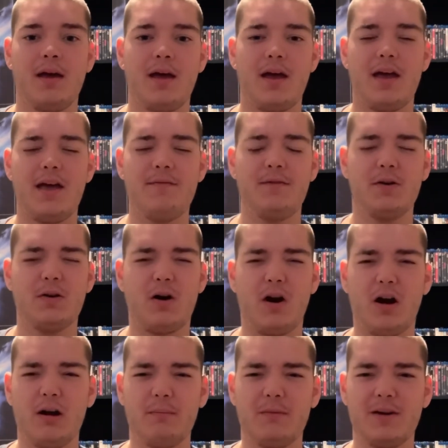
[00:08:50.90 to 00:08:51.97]
If you're
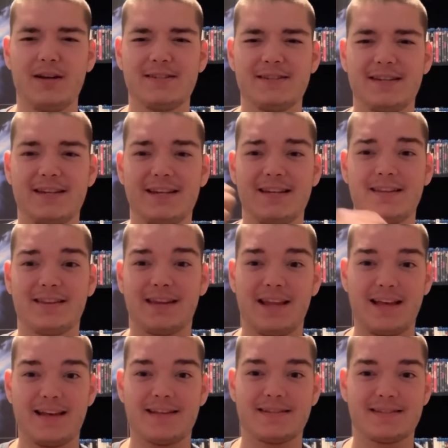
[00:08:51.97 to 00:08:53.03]
arm wrestling
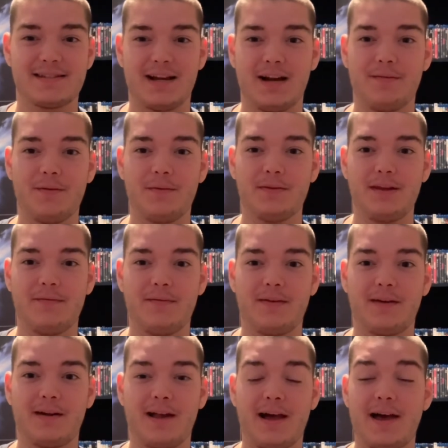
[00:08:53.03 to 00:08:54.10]
like several
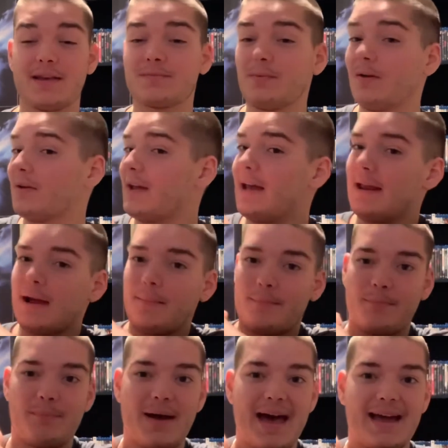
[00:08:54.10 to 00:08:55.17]
different guys while getting
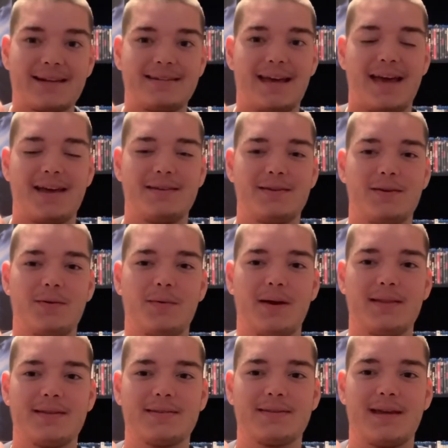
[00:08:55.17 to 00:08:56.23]
a back tattoo
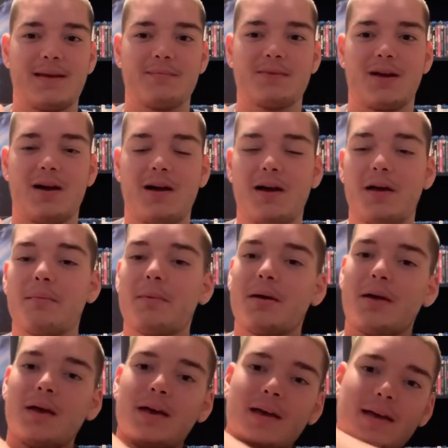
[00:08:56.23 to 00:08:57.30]
at the same time,
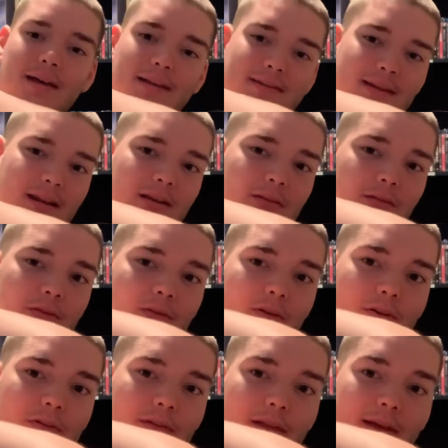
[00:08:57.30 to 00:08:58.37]
it's gonna
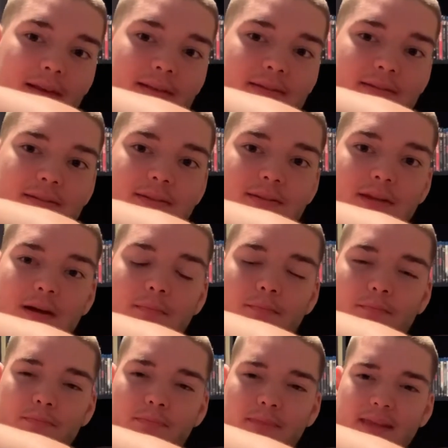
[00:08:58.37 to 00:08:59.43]
look like
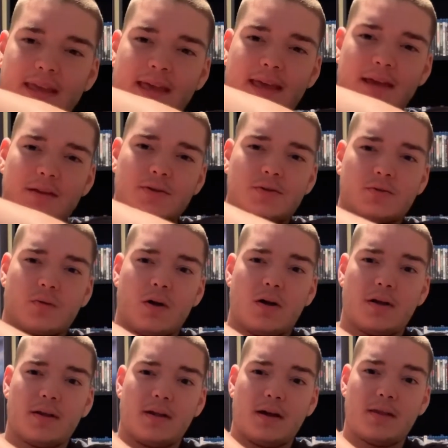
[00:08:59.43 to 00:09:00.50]
some kid
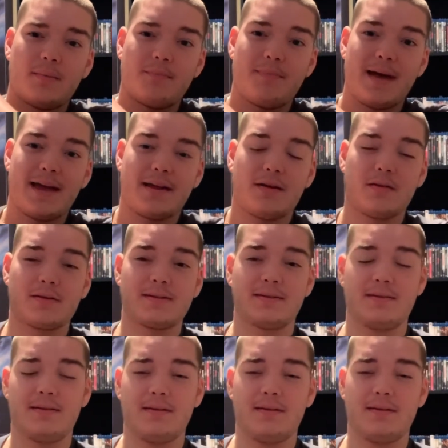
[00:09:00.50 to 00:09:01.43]
drawing on the back of your.